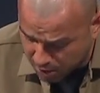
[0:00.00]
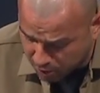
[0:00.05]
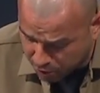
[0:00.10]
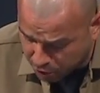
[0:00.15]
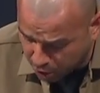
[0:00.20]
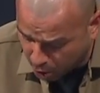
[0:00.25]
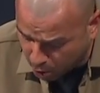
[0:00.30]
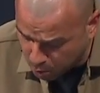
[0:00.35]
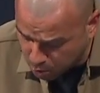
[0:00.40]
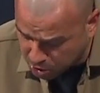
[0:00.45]

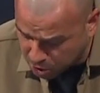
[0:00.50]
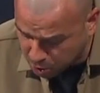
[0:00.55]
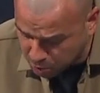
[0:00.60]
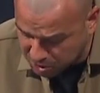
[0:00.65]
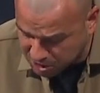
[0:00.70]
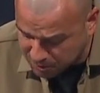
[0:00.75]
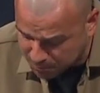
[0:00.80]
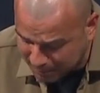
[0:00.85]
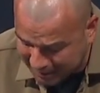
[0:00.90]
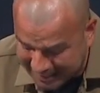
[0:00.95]
Those who
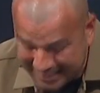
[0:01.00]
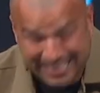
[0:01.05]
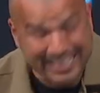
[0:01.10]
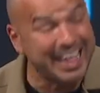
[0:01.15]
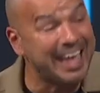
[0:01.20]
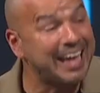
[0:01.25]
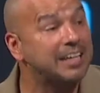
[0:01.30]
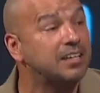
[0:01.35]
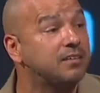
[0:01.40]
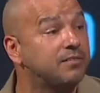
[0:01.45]
speak
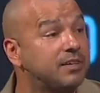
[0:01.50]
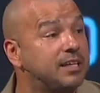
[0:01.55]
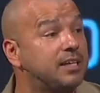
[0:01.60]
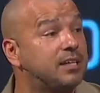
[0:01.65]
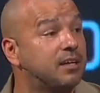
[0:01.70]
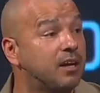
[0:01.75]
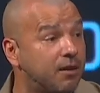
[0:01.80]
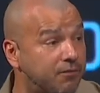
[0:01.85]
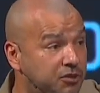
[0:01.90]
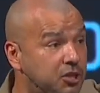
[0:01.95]
negatively
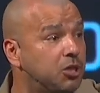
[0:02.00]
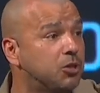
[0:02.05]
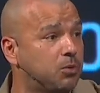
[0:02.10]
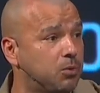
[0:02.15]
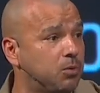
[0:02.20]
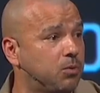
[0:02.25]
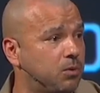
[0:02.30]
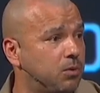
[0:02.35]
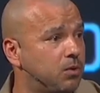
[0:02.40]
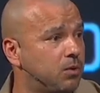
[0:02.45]
of you.
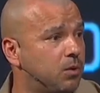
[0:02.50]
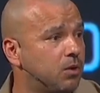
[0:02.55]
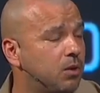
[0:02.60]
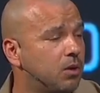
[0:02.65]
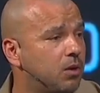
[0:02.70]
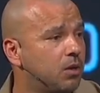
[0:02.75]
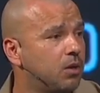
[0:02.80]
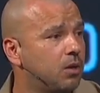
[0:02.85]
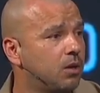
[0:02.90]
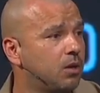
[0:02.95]

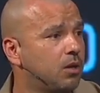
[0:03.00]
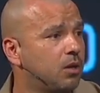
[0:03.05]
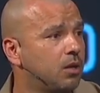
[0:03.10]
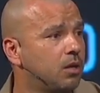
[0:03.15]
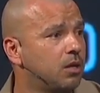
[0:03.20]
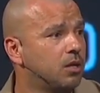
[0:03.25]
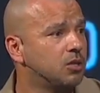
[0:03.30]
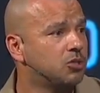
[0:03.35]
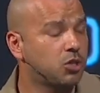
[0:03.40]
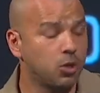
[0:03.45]

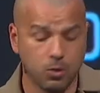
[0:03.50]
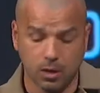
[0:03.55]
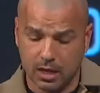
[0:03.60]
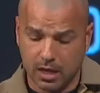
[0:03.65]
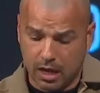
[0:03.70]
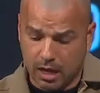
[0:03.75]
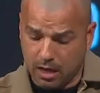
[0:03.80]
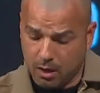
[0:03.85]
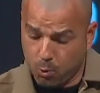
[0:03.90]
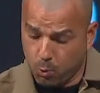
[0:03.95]
So
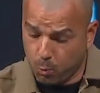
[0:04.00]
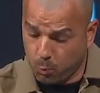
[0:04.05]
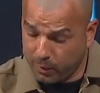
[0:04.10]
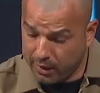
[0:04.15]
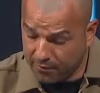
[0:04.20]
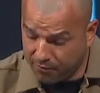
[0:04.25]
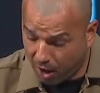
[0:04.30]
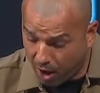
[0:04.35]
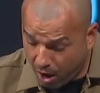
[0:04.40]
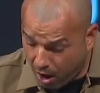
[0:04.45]
we
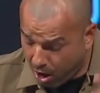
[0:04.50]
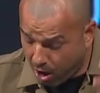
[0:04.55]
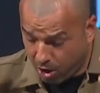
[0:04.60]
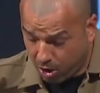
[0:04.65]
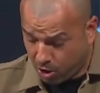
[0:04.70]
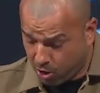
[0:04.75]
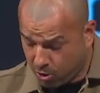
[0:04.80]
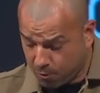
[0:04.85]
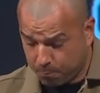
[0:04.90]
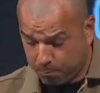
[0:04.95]
have all
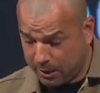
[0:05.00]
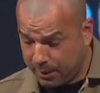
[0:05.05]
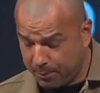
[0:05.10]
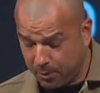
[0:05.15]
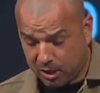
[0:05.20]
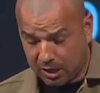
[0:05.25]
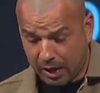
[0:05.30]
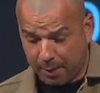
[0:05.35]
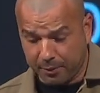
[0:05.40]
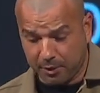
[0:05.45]
heard people
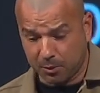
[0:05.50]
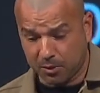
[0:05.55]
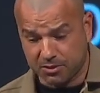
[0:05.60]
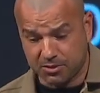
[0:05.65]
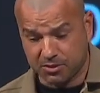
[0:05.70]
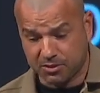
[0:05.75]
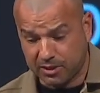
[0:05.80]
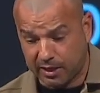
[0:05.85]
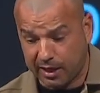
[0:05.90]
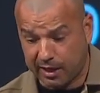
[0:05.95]
come to us
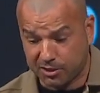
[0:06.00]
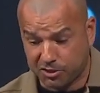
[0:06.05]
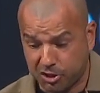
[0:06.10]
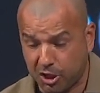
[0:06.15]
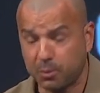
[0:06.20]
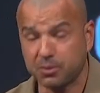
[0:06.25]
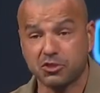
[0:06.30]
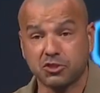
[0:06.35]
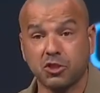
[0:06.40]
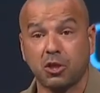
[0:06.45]
and say, hey,
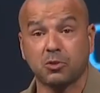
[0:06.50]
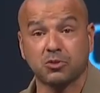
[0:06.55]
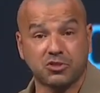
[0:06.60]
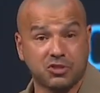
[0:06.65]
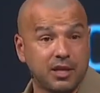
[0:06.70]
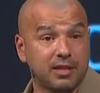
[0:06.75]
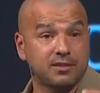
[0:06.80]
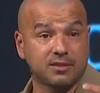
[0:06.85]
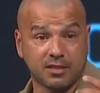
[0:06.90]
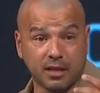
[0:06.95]
so-and-so
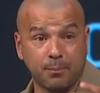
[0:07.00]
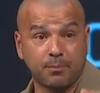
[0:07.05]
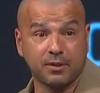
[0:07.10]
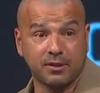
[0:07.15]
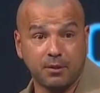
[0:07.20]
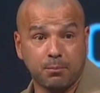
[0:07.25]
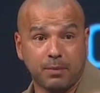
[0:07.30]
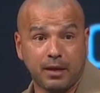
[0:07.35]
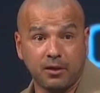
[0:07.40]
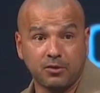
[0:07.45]
said something
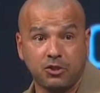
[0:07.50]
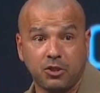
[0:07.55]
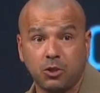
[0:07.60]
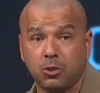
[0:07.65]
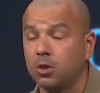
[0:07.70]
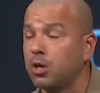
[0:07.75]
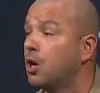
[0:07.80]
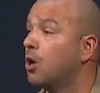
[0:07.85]
about you.